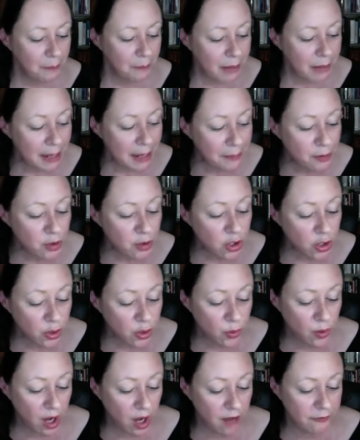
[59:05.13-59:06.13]
People
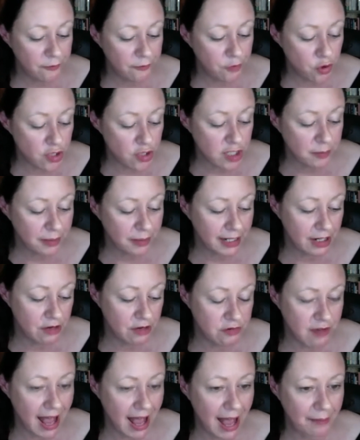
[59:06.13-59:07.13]
who are forcibly
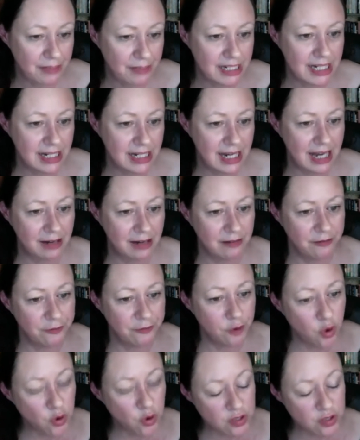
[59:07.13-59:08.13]
cramped and
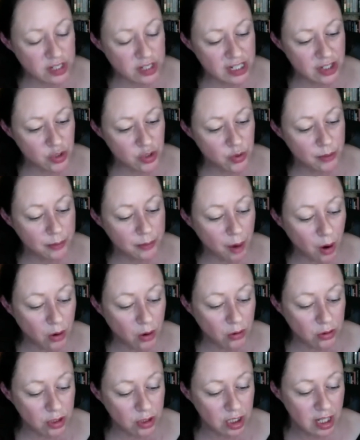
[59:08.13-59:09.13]
forced into a
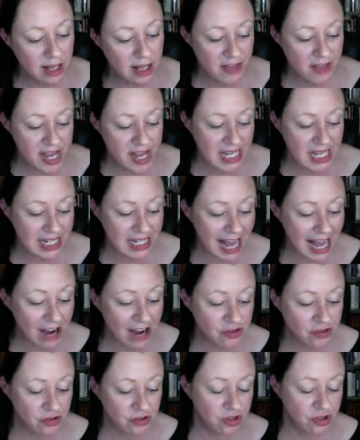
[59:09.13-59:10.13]
mold that is
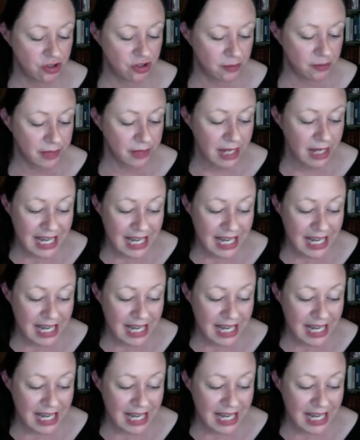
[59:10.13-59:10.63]
unnatural to them,